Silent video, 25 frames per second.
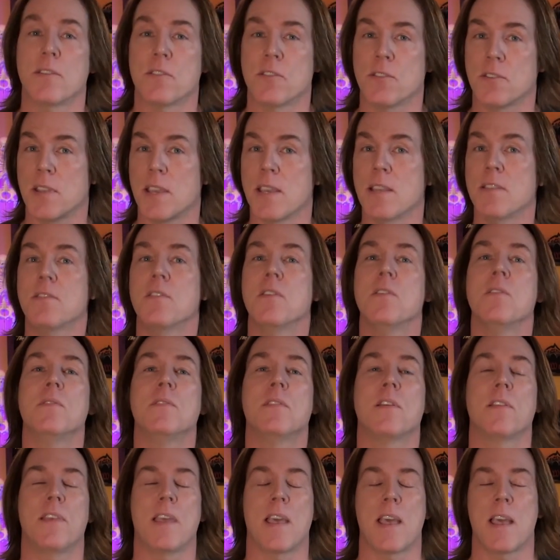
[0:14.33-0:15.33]
stay tuned
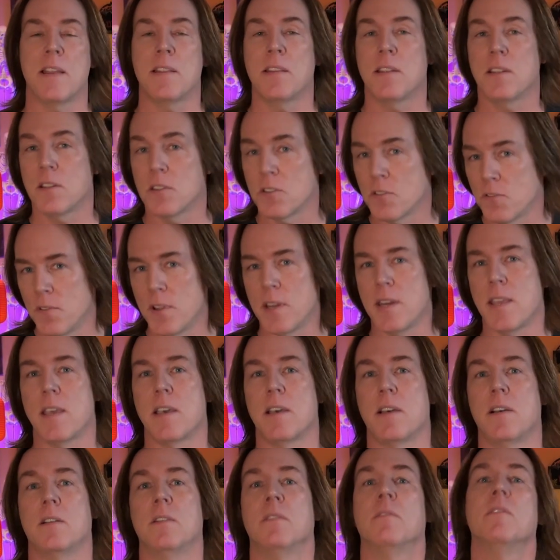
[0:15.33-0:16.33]
to the end of this
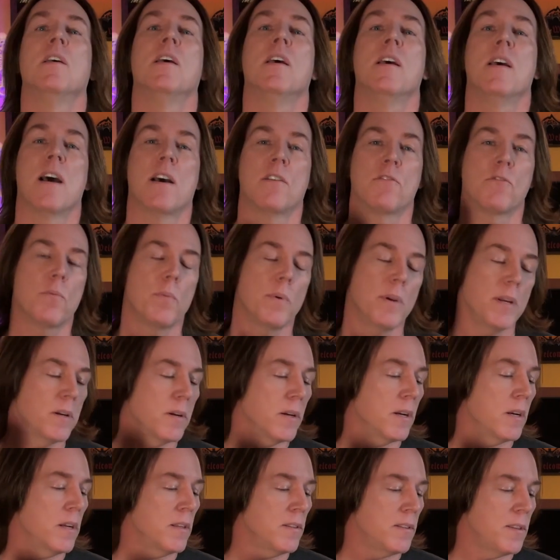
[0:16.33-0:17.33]
video as we are
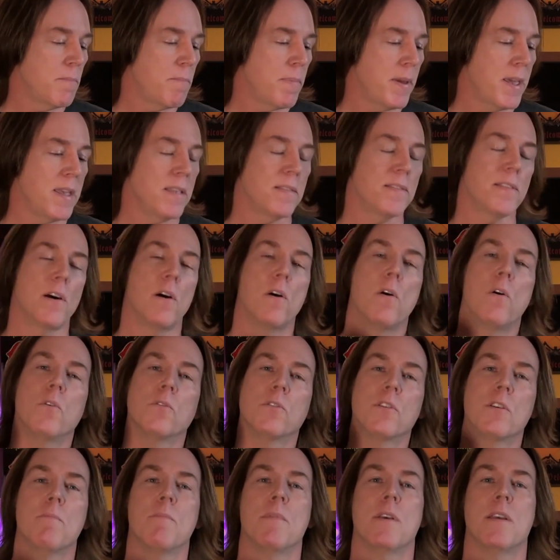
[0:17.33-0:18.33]
going to debate the
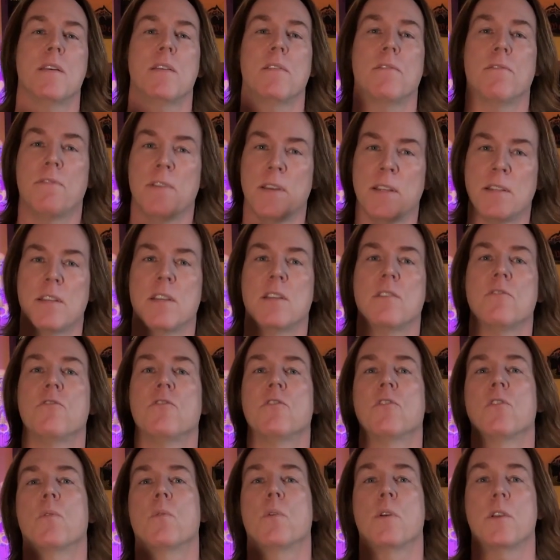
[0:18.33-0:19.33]
ultimate vintage
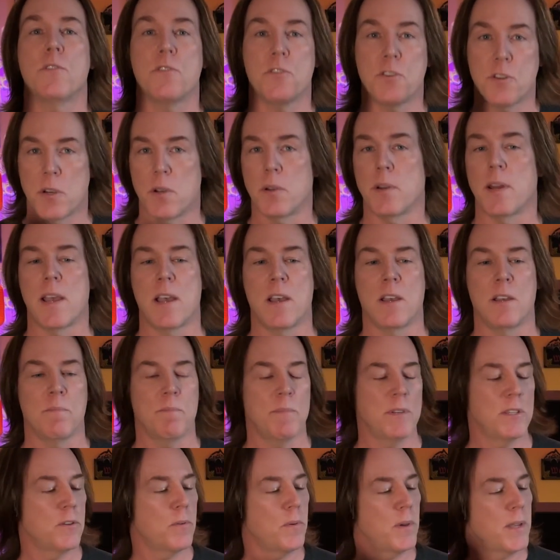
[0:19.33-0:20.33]
toy showdown
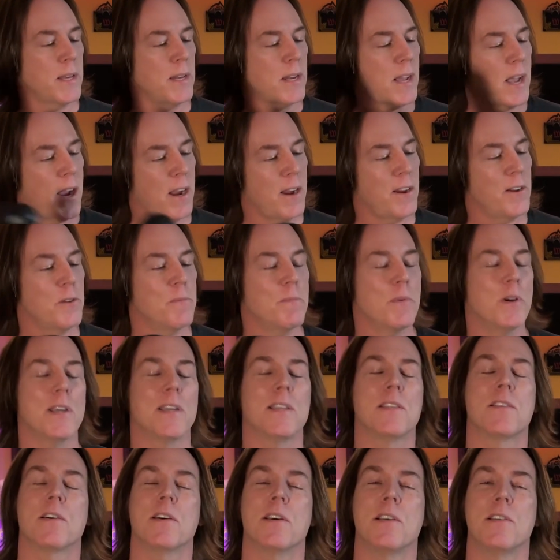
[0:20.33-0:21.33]
between Iron Mike
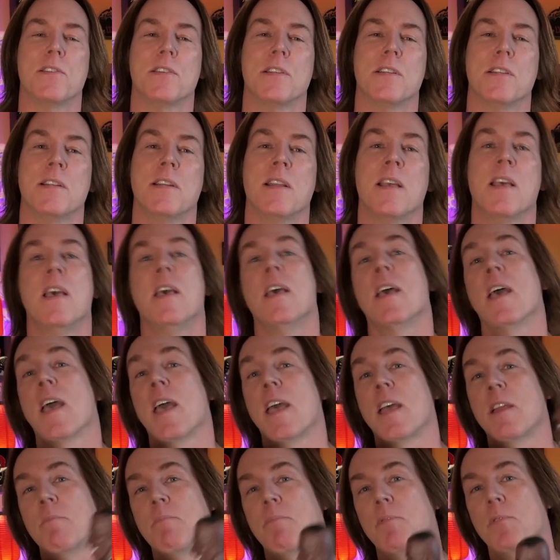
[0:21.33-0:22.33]
Tyson
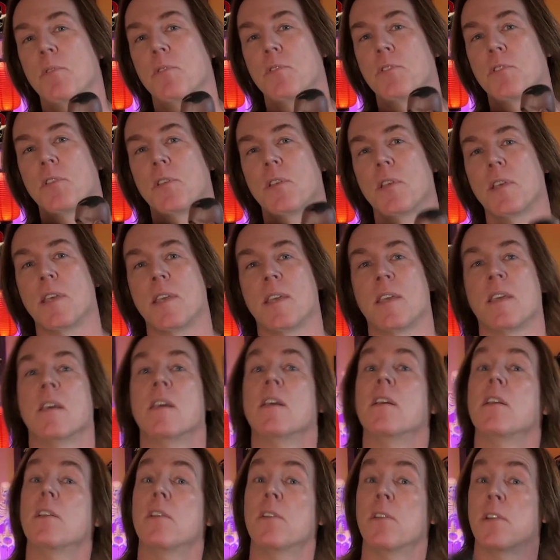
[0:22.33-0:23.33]
and Bruce Lee.
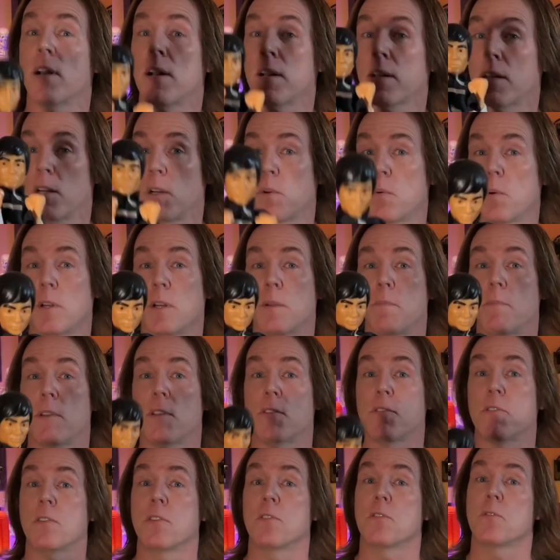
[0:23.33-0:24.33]
You're not going to want to
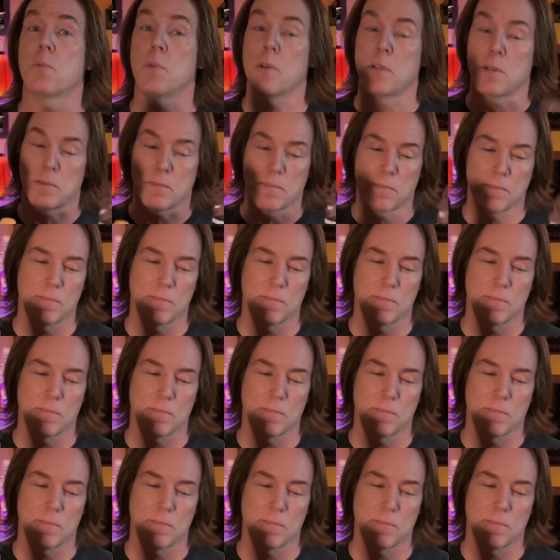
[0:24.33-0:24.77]
miss this one.